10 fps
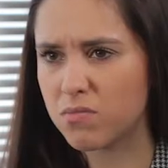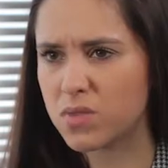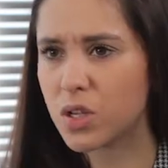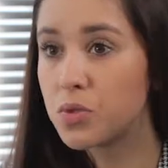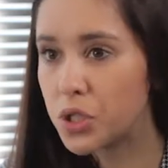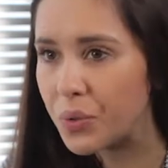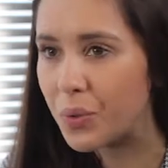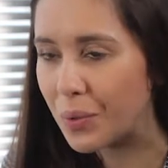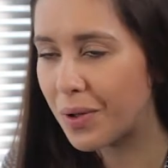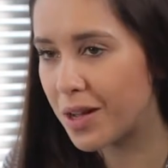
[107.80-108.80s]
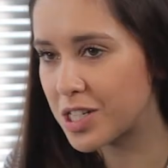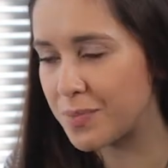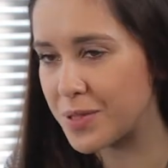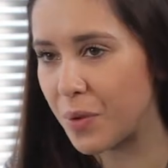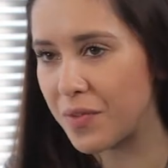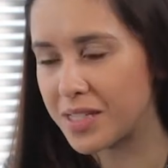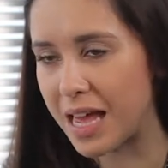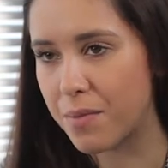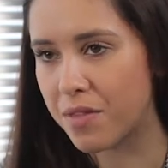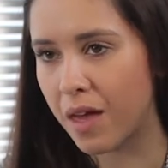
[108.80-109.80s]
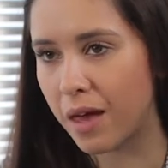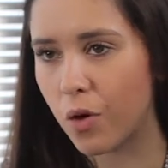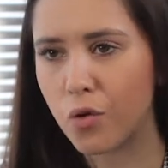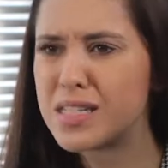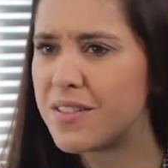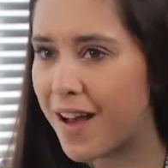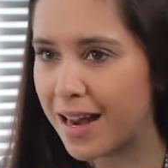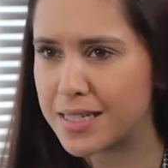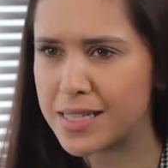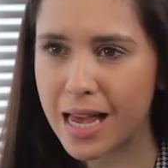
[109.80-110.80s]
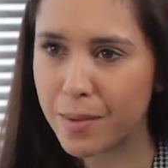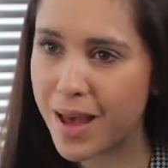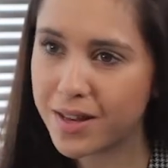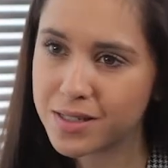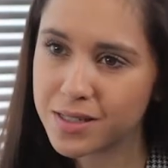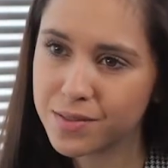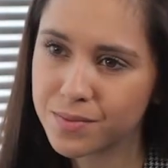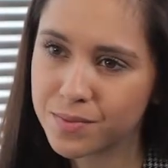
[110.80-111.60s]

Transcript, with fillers: So do all customers want the same thing, or is it valid to segment?